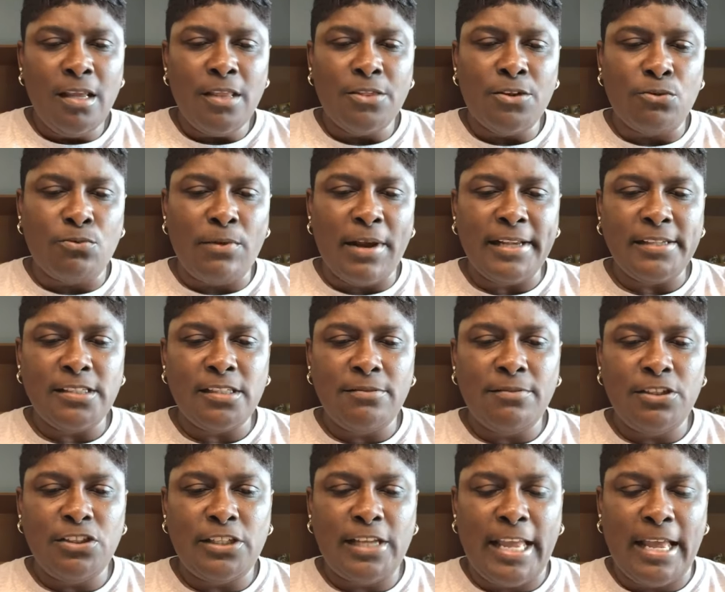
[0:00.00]
The rest of
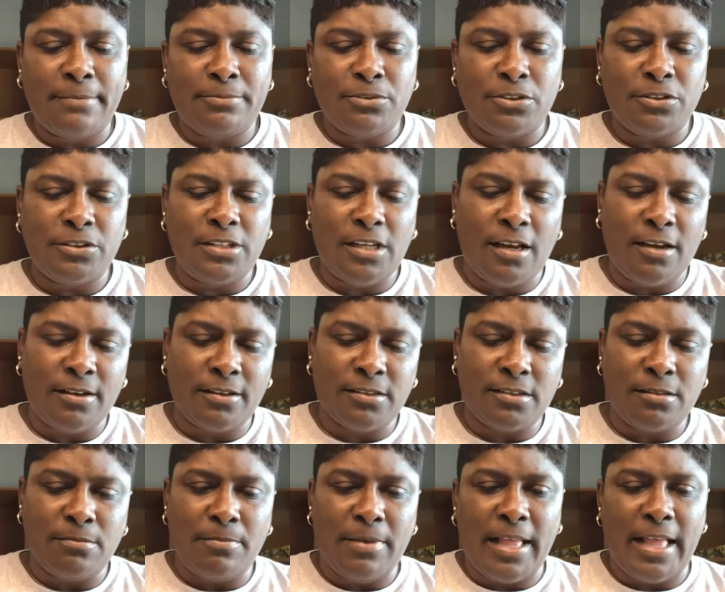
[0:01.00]
the chapter
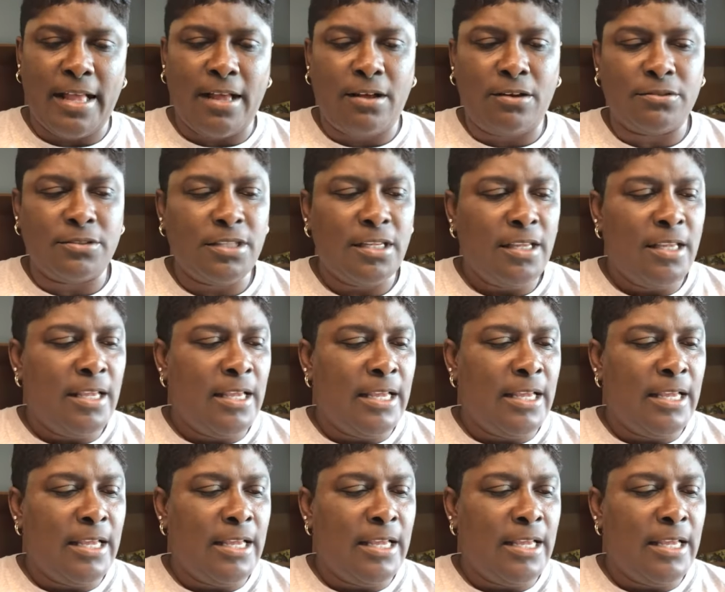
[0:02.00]
talks about